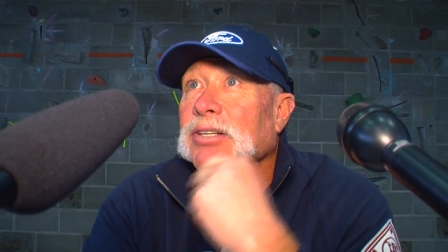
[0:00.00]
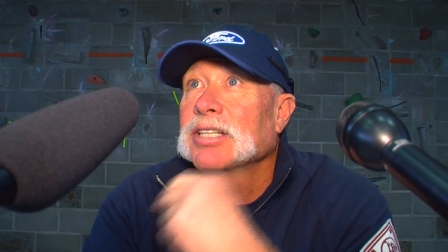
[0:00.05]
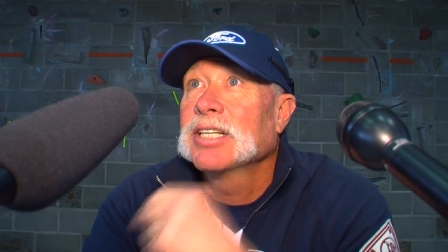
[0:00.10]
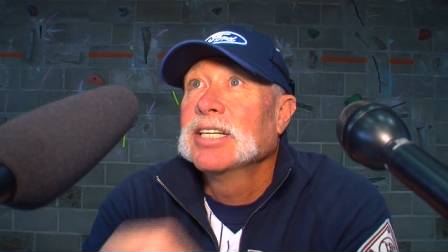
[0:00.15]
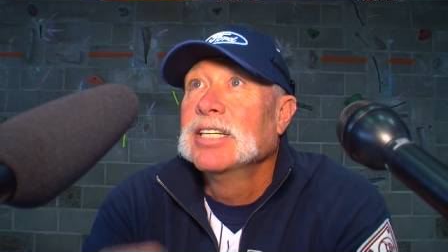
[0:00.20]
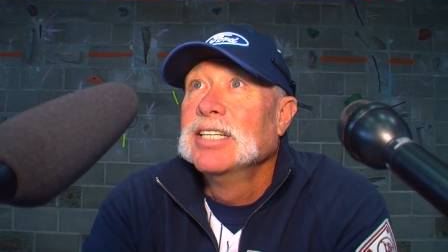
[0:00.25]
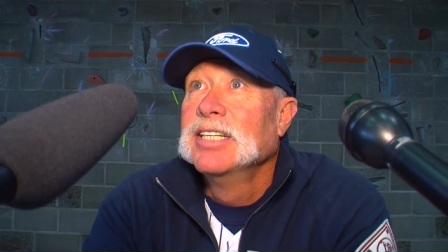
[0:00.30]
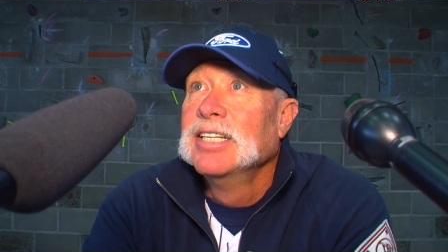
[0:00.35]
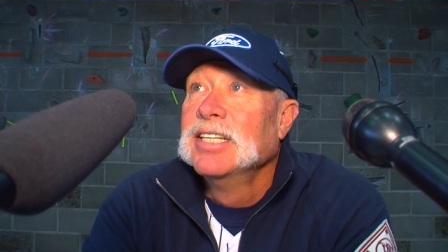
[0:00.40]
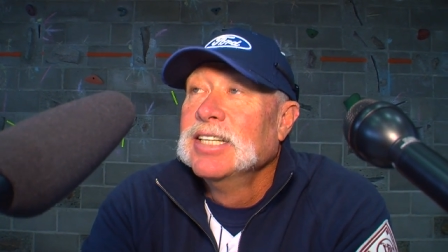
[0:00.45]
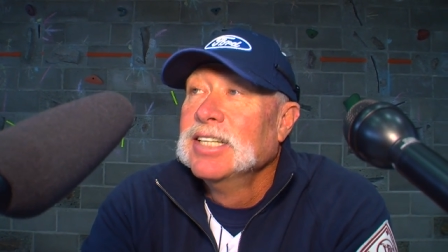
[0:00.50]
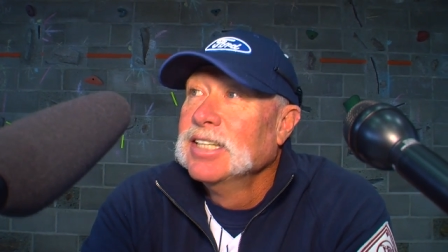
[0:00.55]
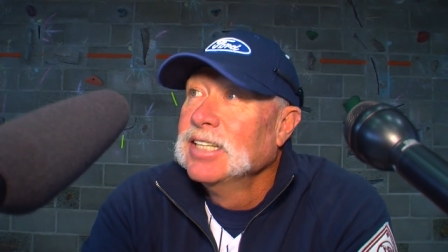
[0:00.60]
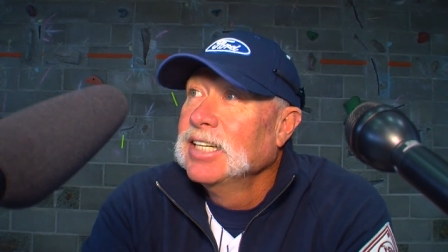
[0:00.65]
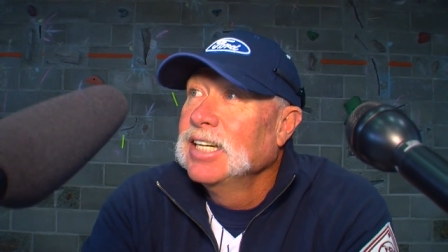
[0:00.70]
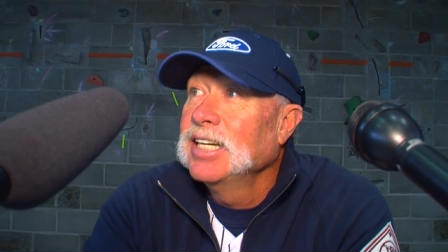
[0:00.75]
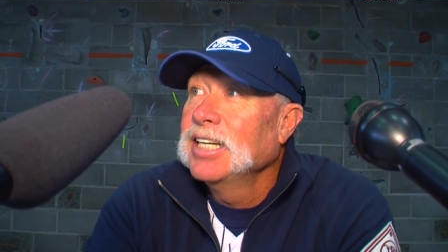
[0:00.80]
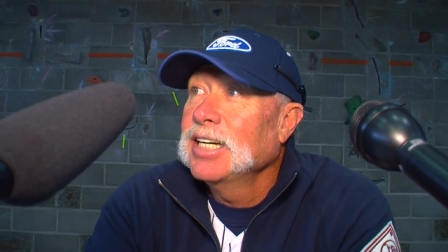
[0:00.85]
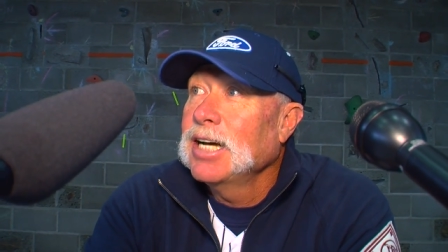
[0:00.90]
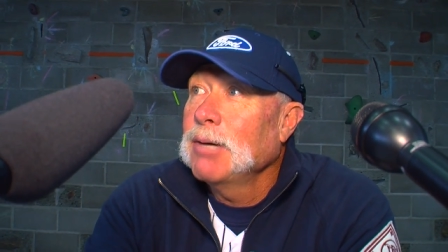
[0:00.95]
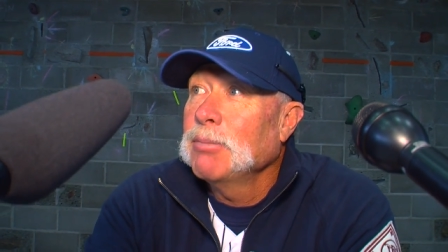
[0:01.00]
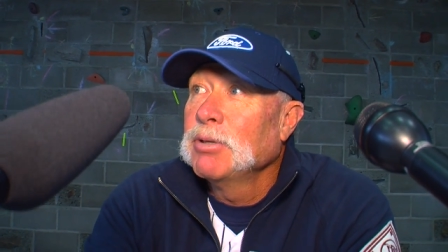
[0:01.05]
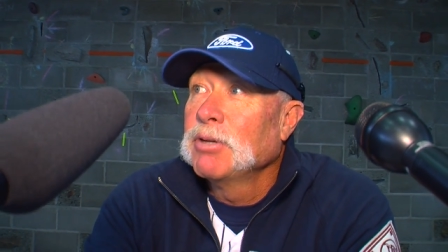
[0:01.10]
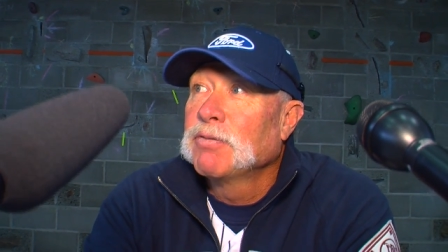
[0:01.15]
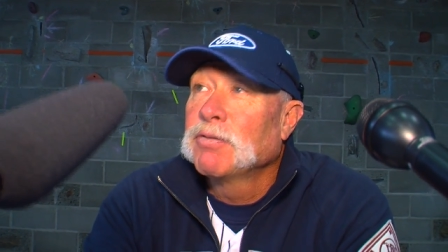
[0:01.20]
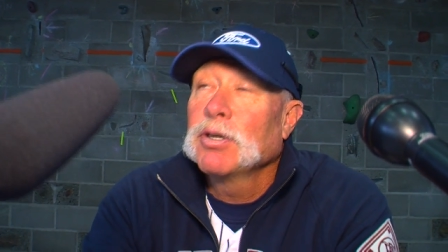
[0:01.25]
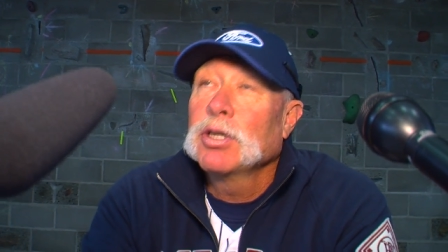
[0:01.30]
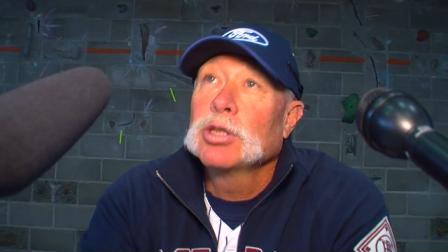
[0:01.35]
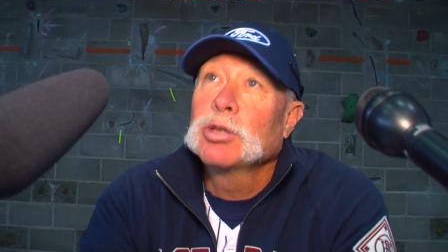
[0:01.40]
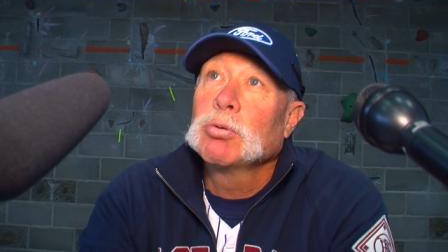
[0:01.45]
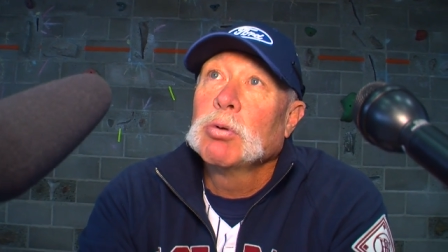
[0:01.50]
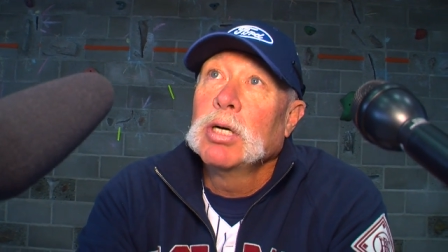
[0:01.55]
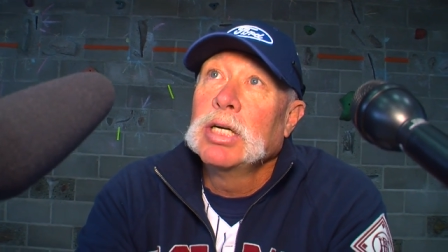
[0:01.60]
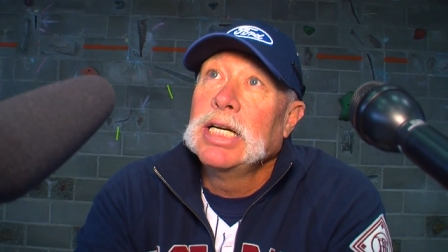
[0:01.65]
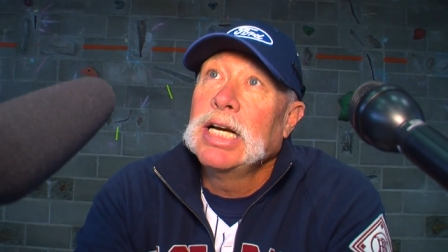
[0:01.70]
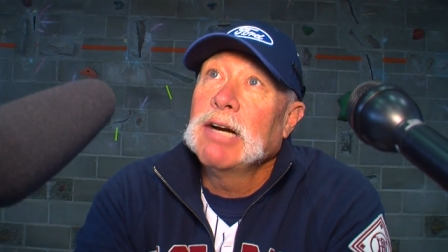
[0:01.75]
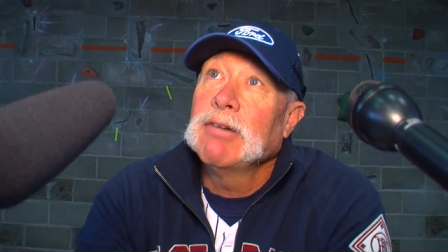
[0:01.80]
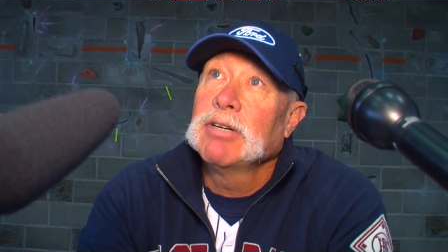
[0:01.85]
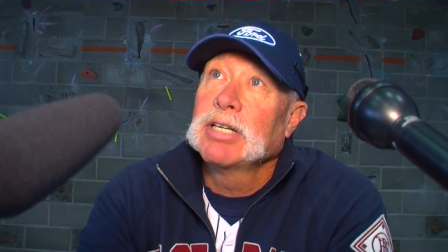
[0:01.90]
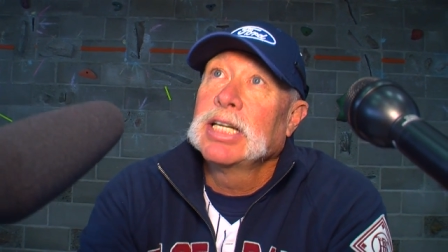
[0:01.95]
and I'm the first one
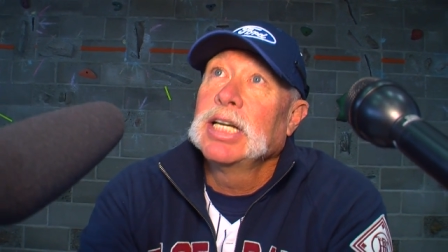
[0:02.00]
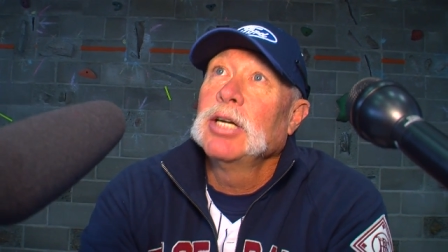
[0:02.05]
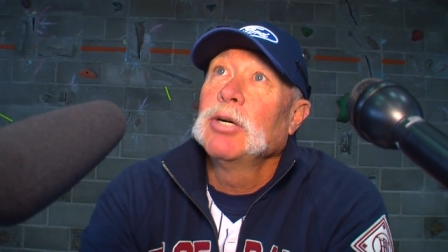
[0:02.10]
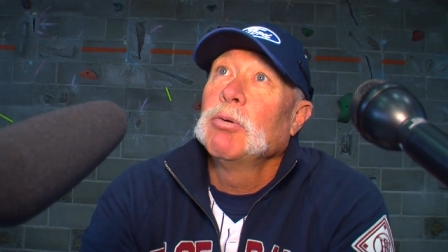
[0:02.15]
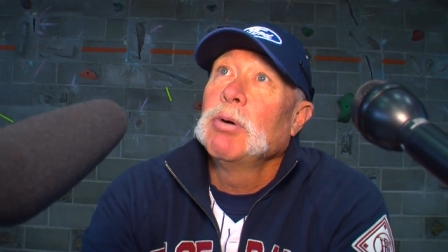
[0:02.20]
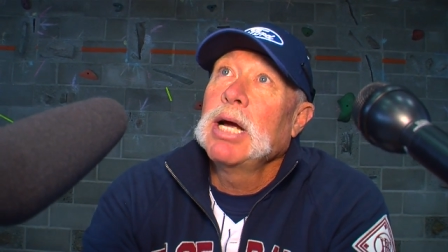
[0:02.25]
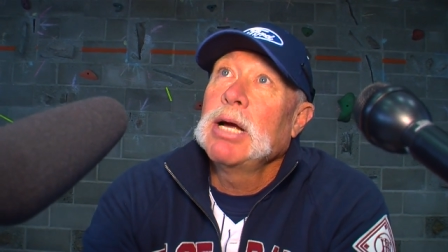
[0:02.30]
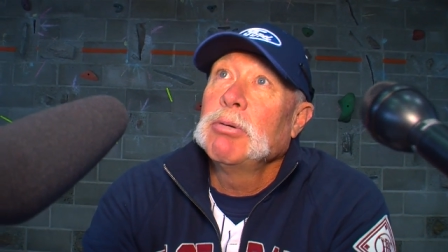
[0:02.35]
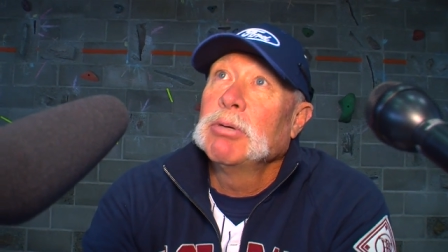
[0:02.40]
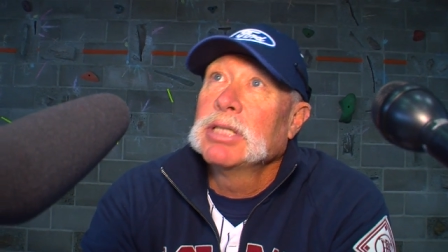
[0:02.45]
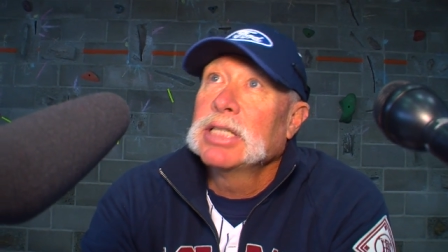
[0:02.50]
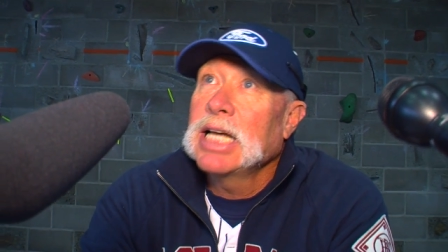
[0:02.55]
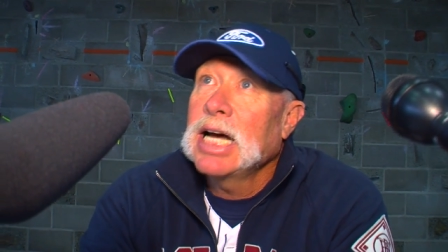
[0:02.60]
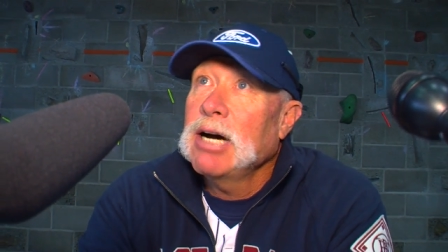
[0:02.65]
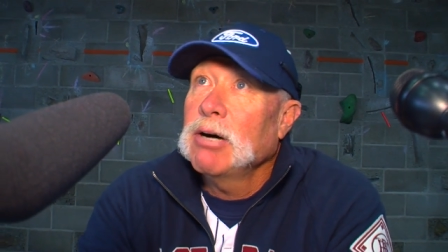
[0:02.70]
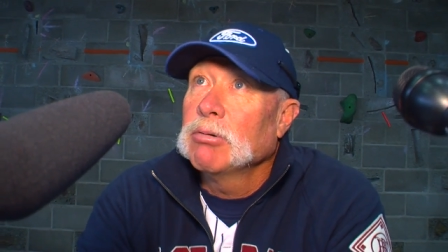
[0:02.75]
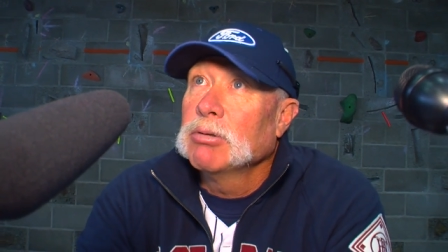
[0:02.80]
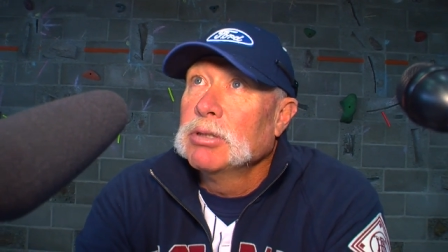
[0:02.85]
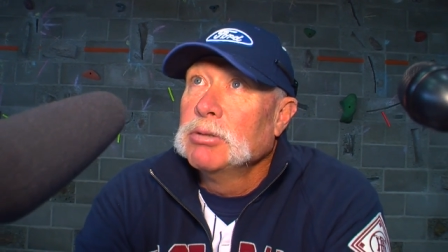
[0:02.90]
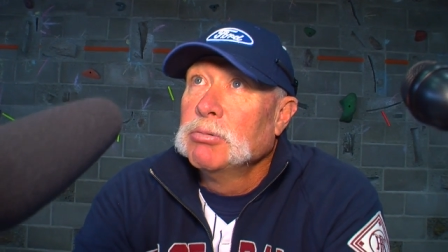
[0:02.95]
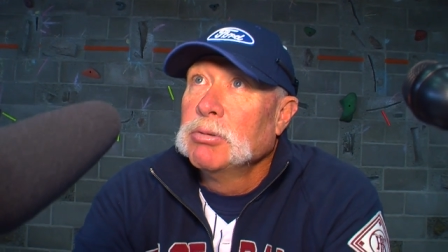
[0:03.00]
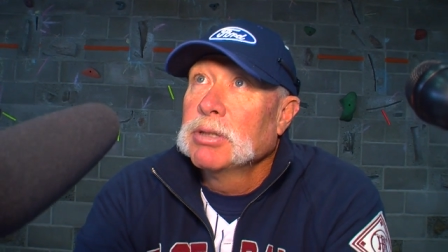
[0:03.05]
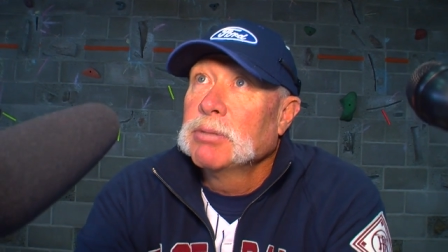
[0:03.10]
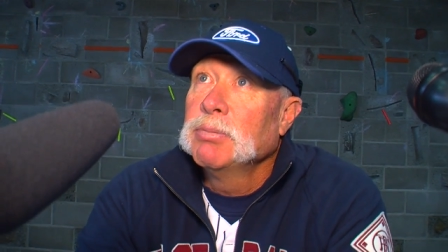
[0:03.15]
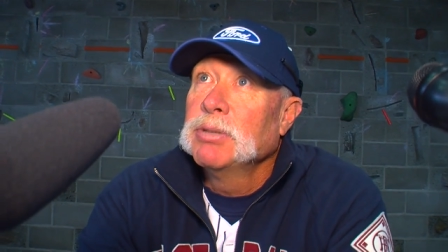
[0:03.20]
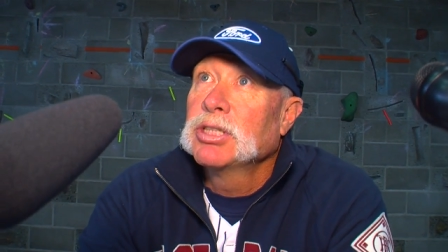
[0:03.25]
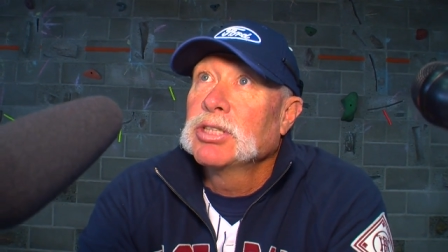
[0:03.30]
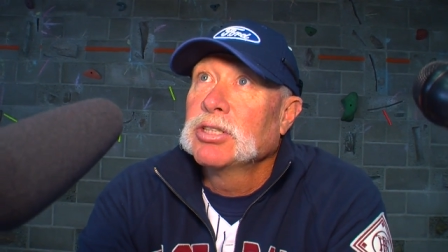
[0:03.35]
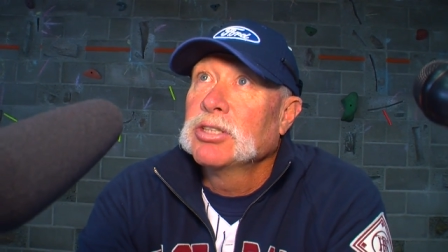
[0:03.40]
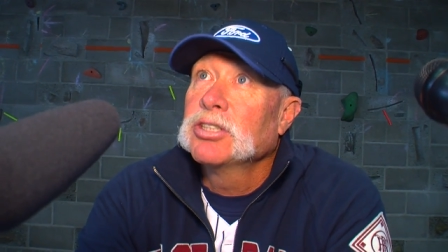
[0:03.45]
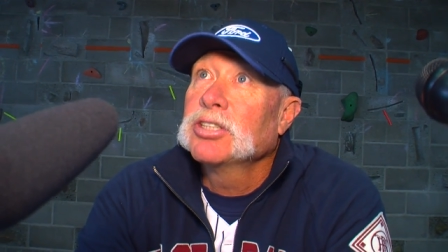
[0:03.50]
to ever get away with that one with Mr.